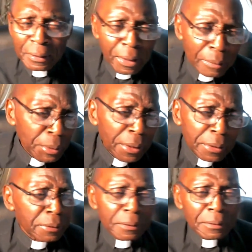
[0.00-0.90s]

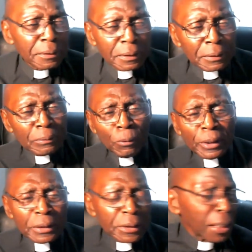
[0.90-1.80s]
Amen. And what
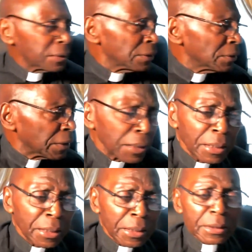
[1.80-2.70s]
he done,
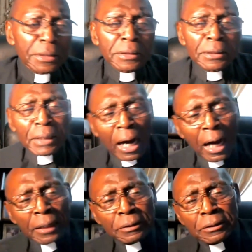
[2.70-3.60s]
he
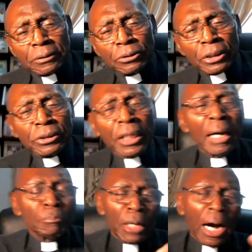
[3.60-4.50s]
God, the
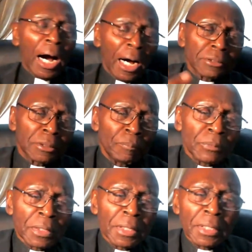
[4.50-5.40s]
same God
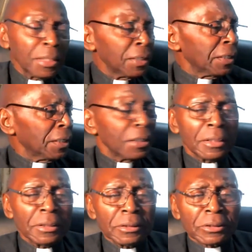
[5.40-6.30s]

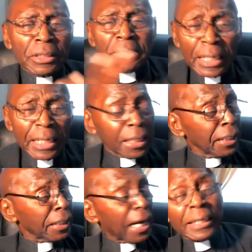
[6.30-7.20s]

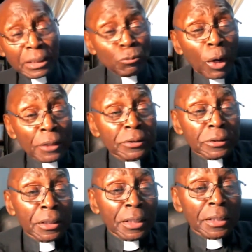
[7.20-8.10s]
today as it was
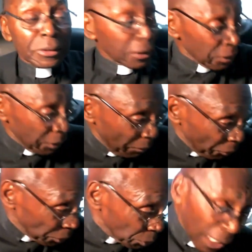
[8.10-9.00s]
deliver
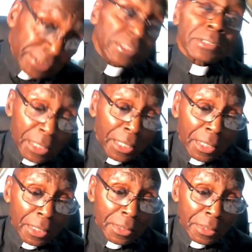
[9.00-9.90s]
you yesterday.
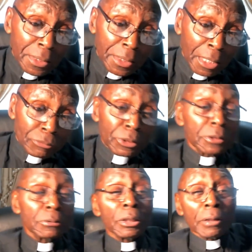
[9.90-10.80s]
If
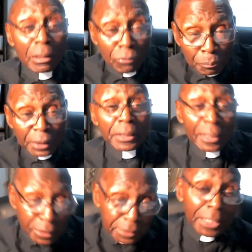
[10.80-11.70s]
he delivered me
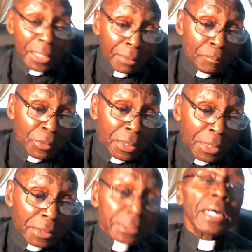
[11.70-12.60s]
yesterday,
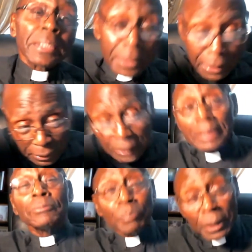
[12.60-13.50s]
then he could
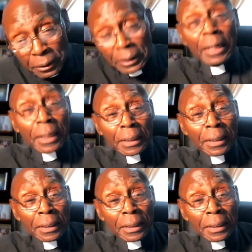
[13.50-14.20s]
deliver me today.